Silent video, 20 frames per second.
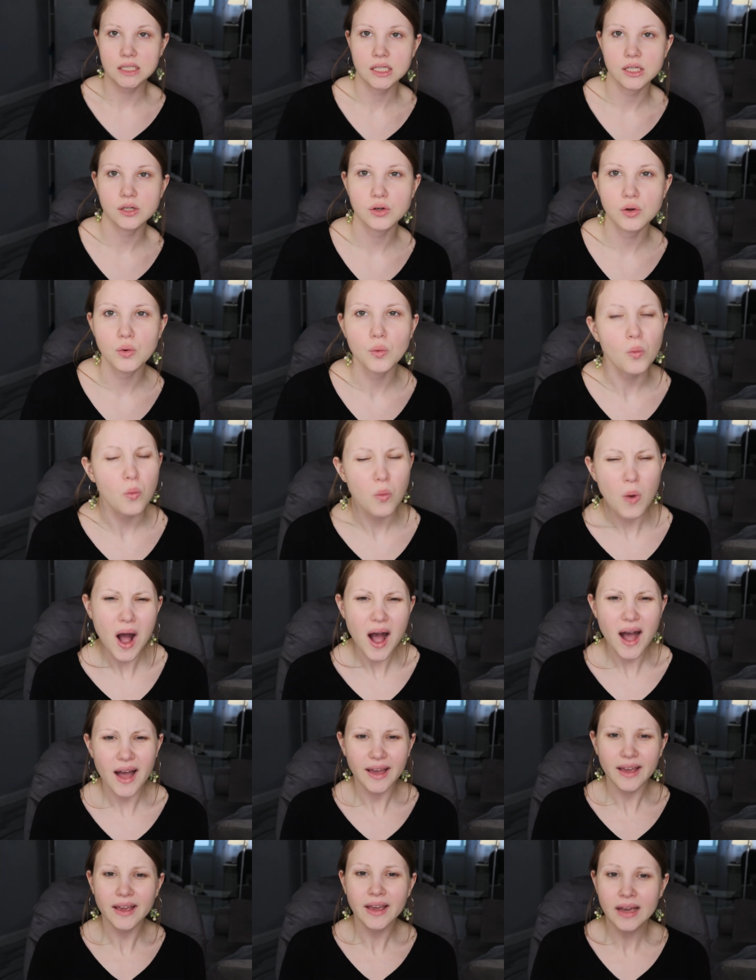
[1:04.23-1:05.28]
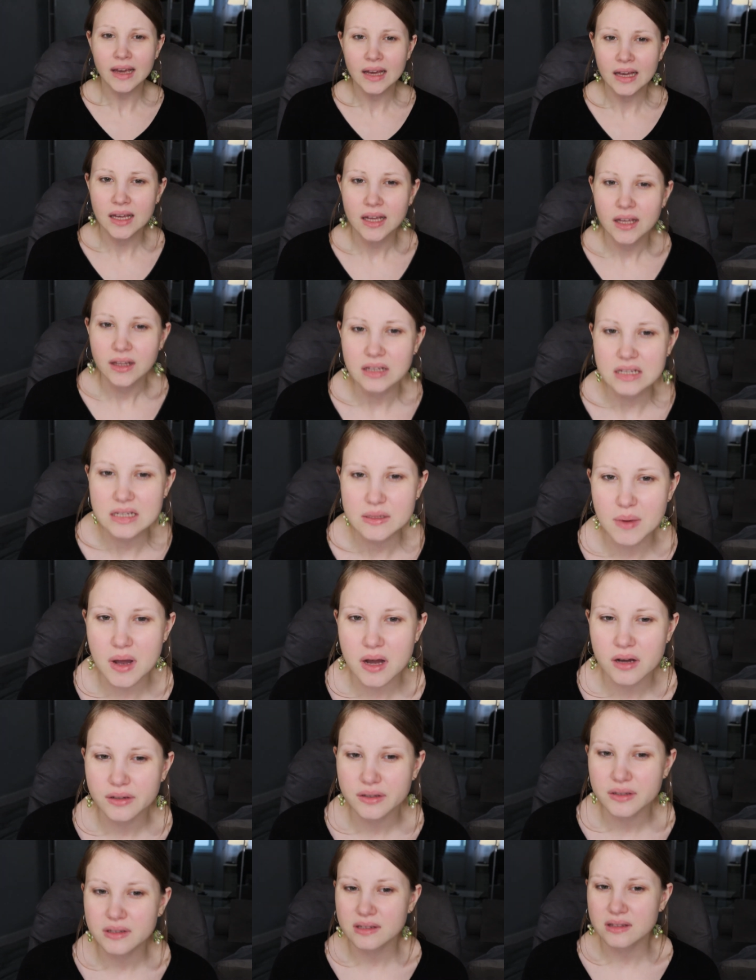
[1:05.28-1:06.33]
I don't know why the
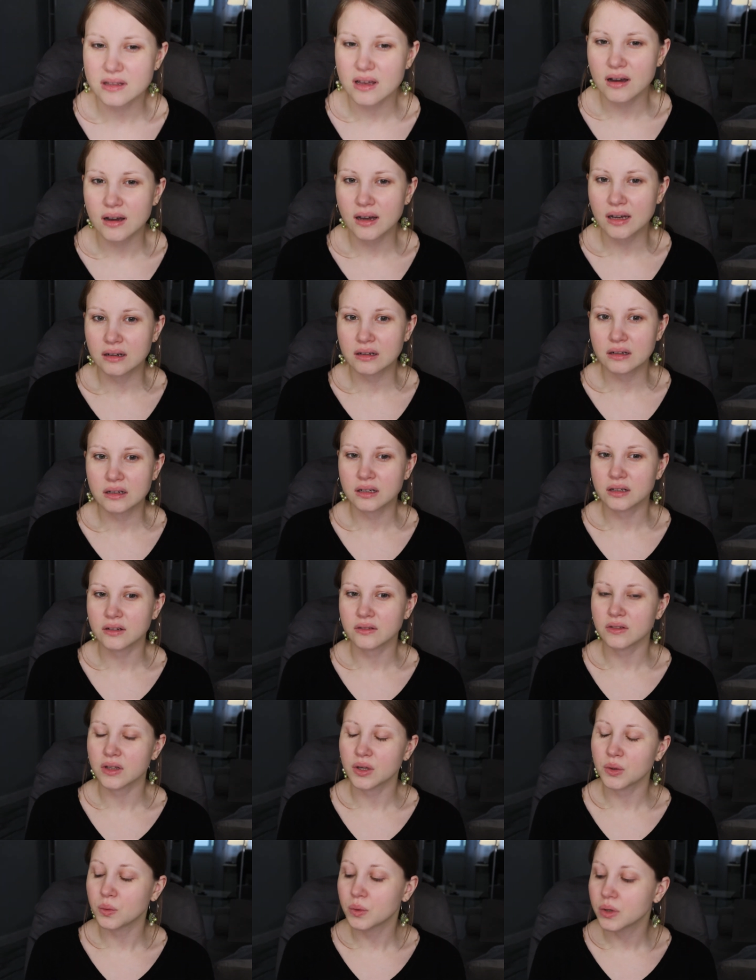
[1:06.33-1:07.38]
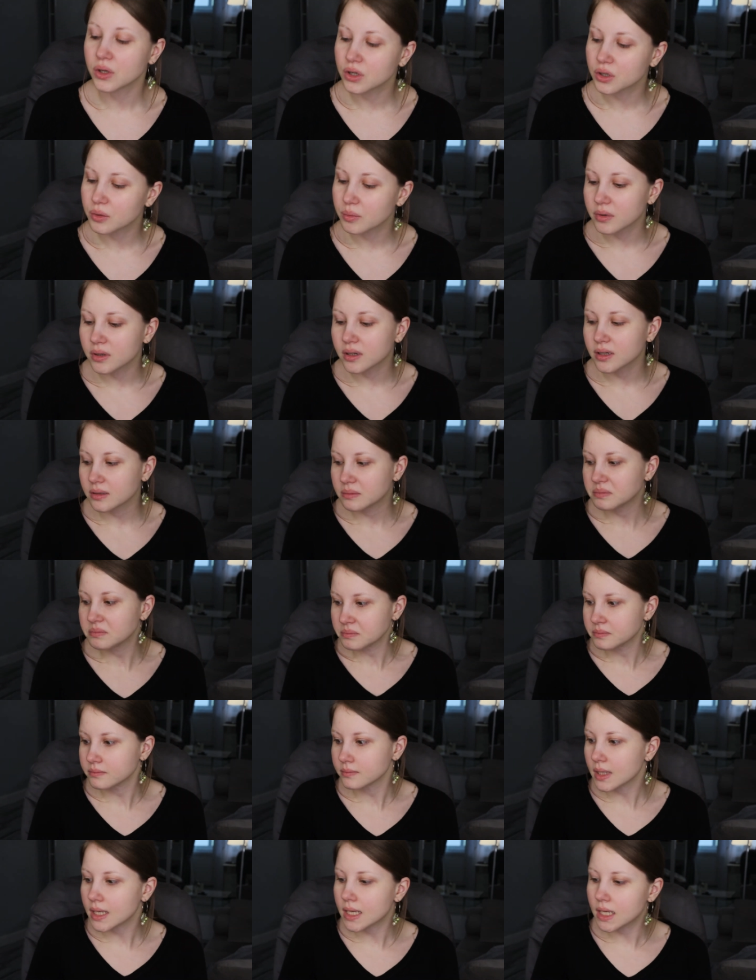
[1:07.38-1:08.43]
smell is that kind of like weird, but
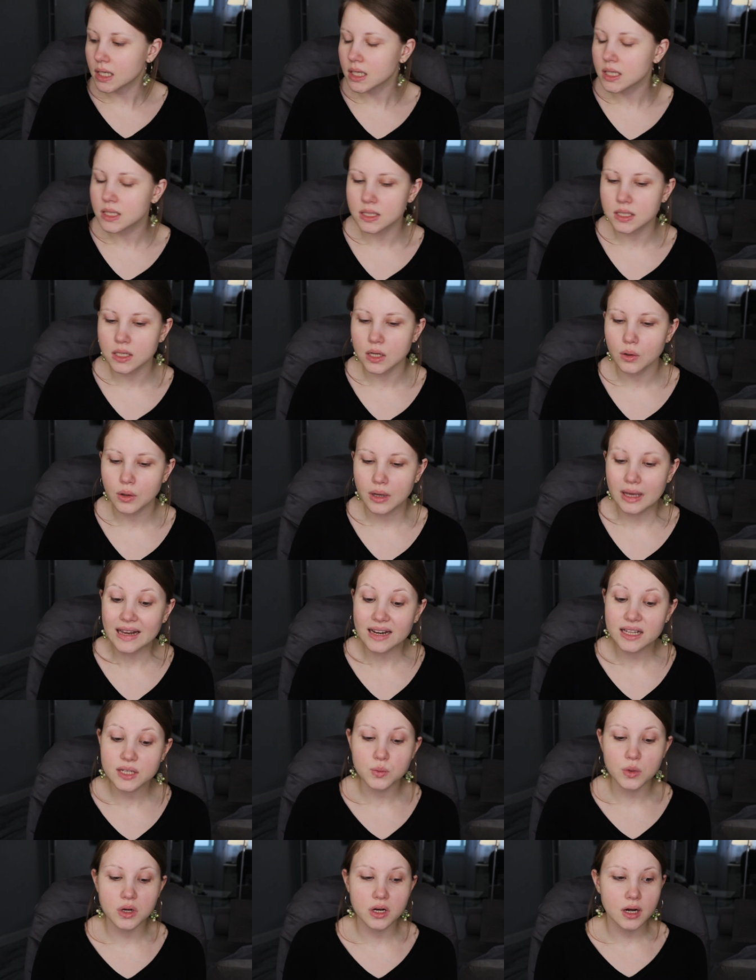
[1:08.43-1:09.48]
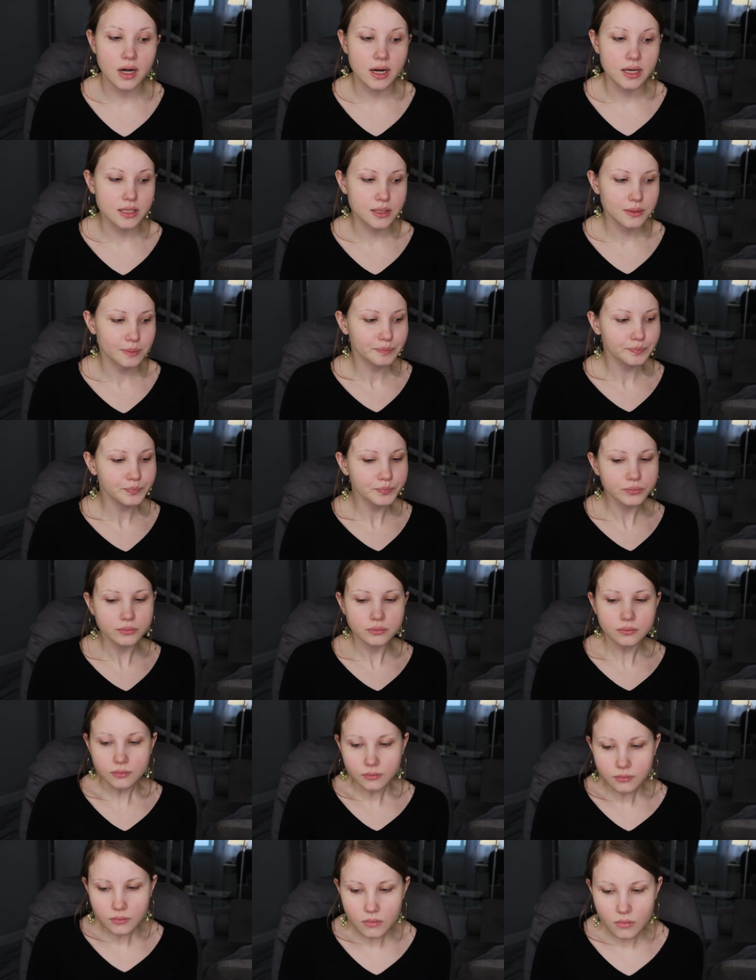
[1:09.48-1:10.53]
it is what it is.
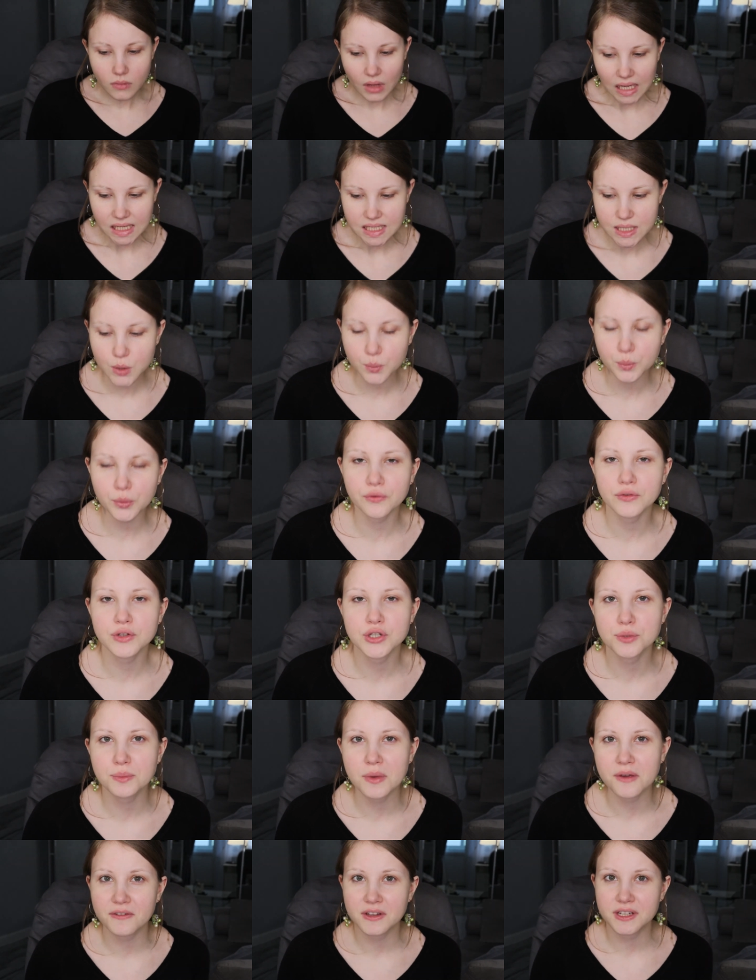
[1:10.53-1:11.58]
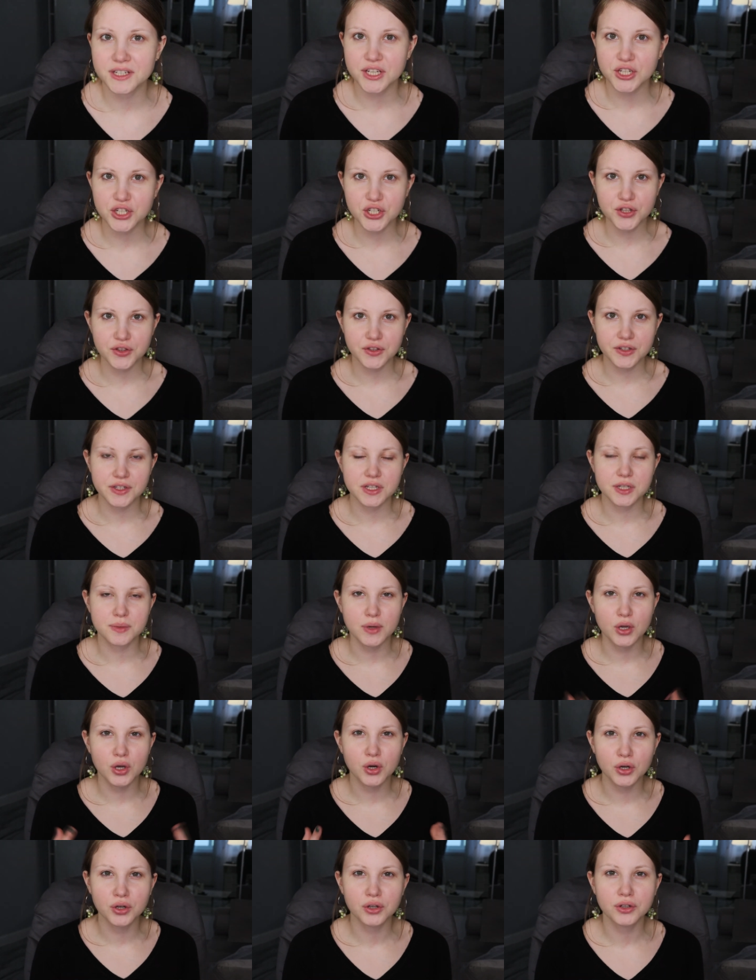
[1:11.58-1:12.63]
So moving to my foundation, this is my
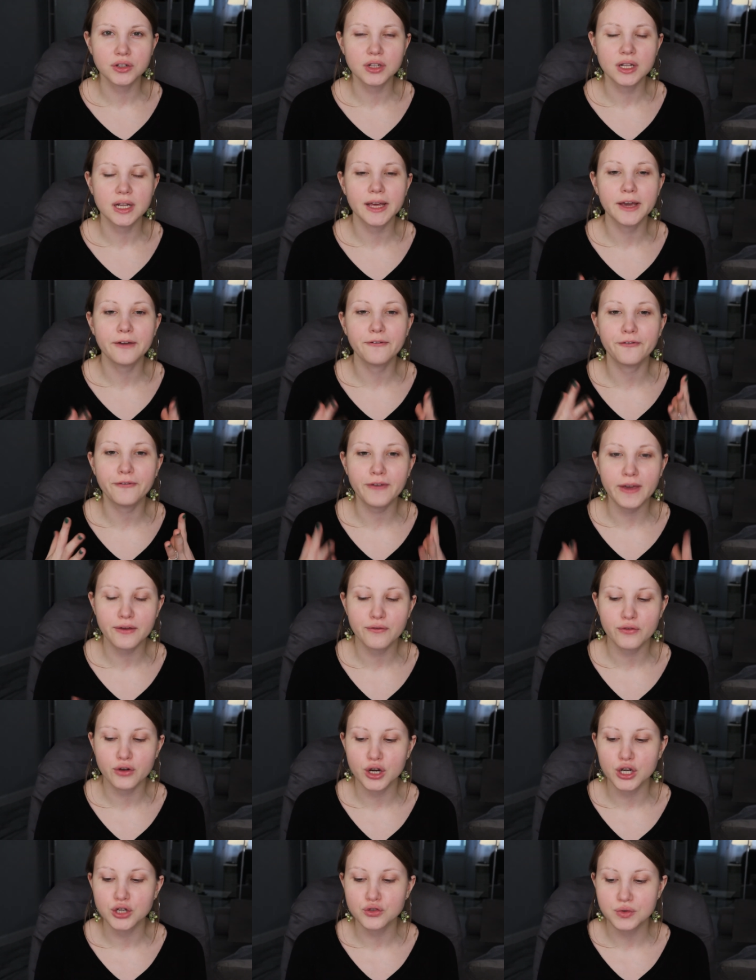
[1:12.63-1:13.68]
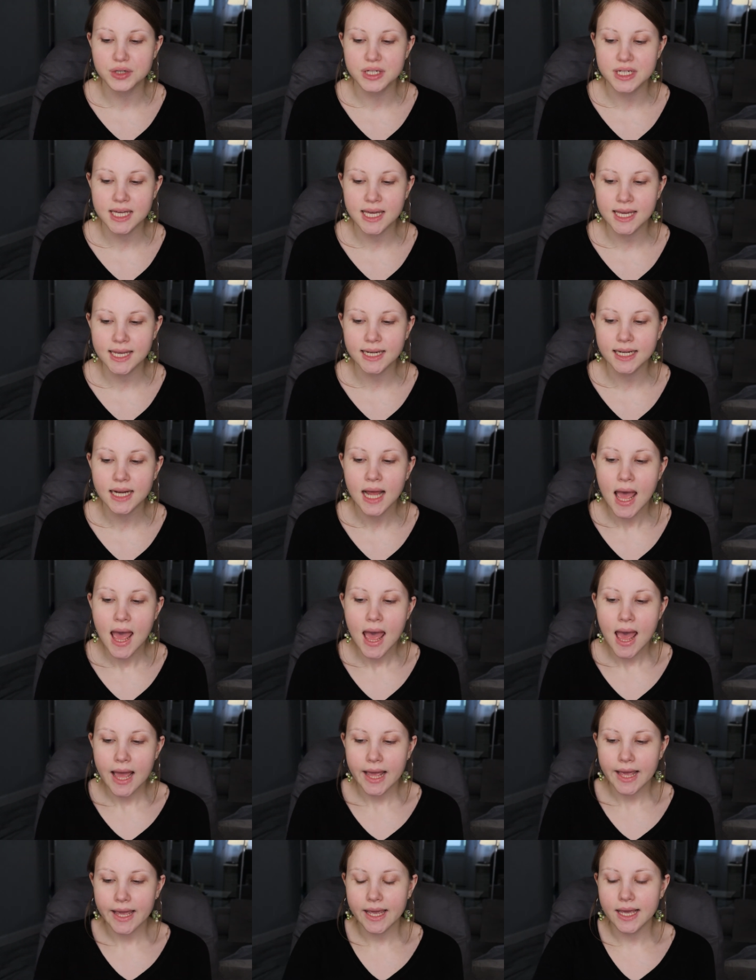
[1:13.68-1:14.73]
currently favorite routine,
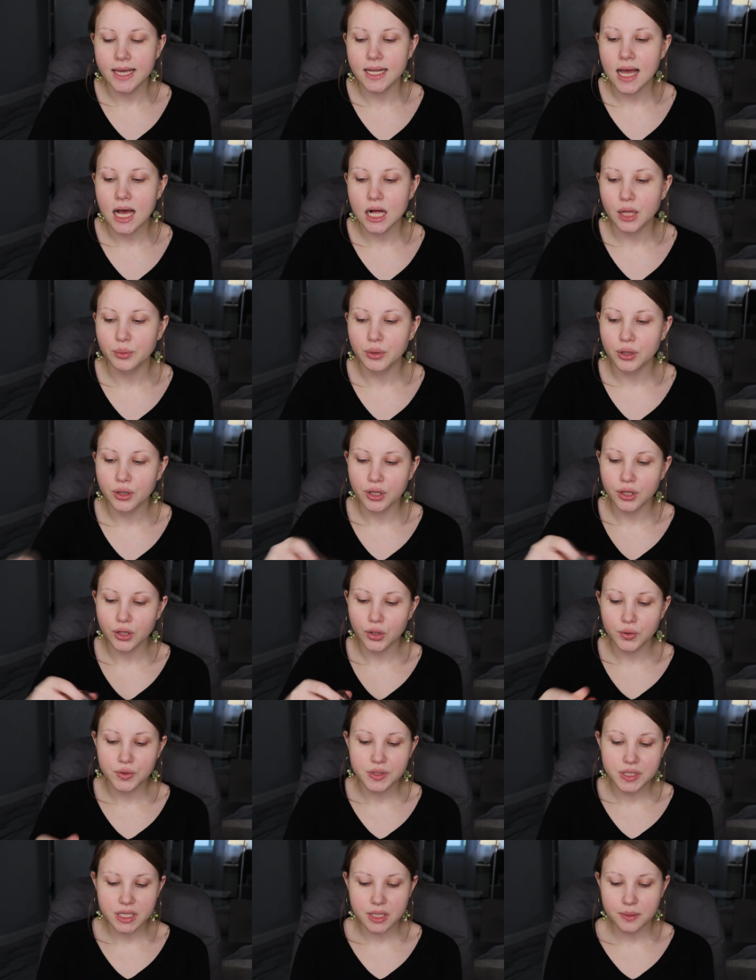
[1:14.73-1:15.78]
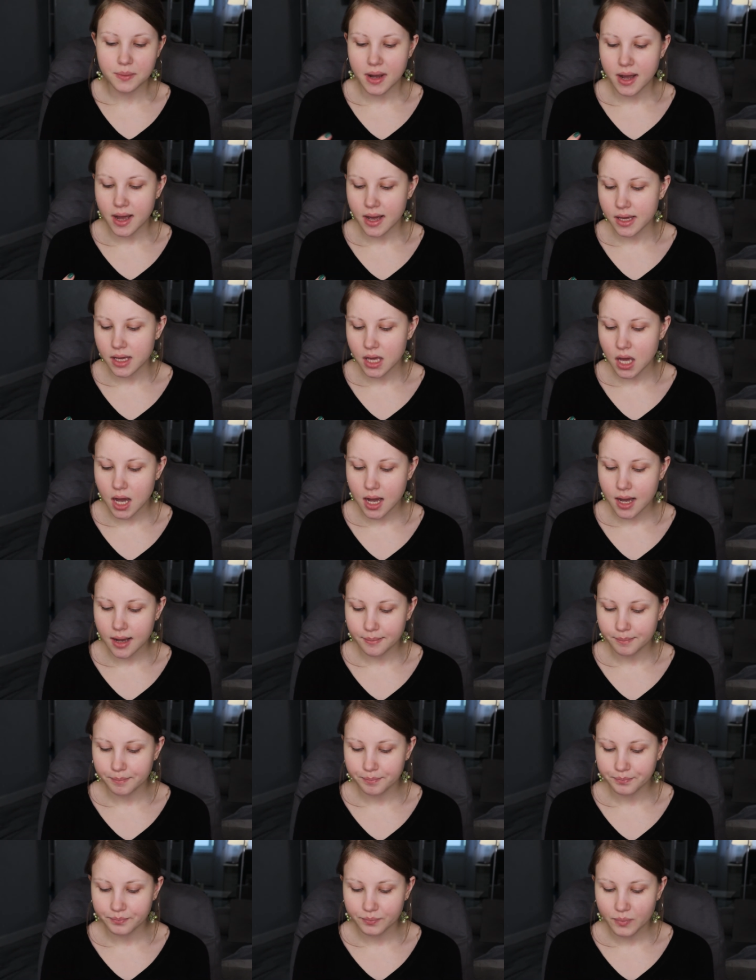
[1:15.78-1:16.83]
and I'll be using my
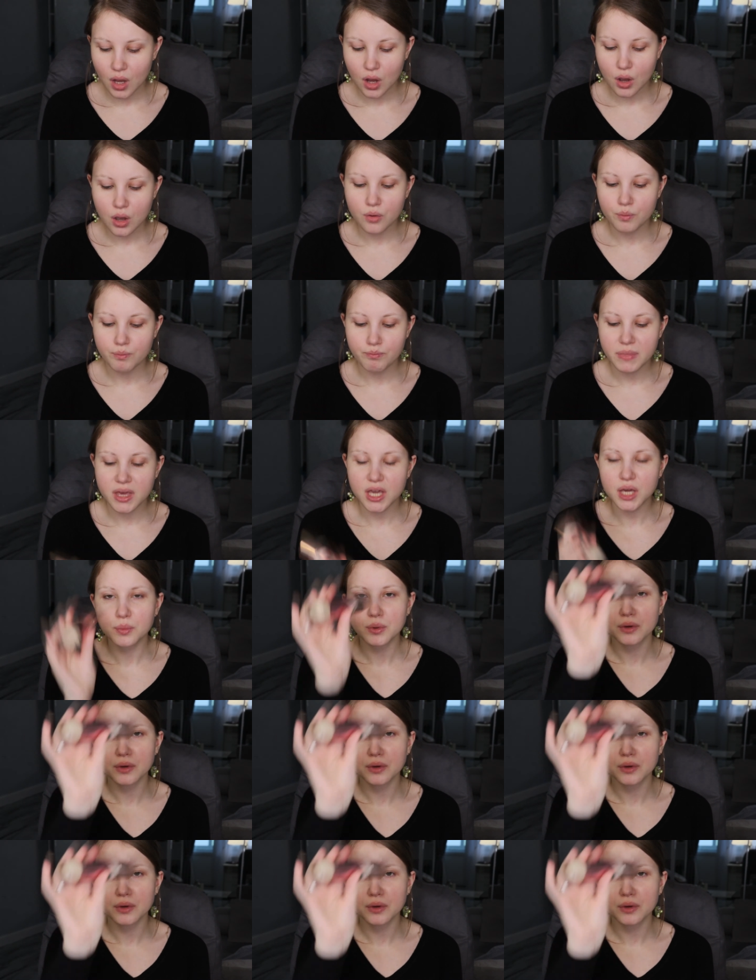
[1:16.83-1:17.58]
Makeup